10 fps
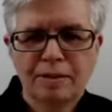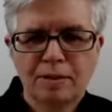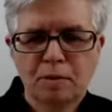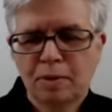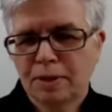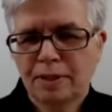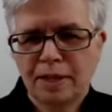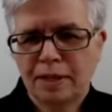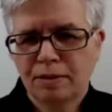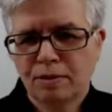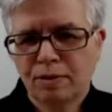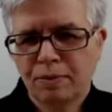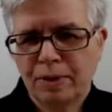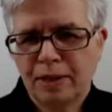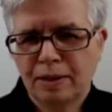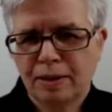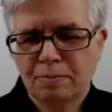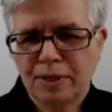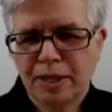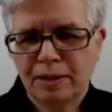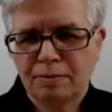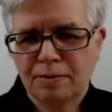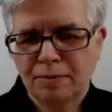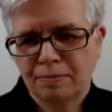No one dares to reveal themselves?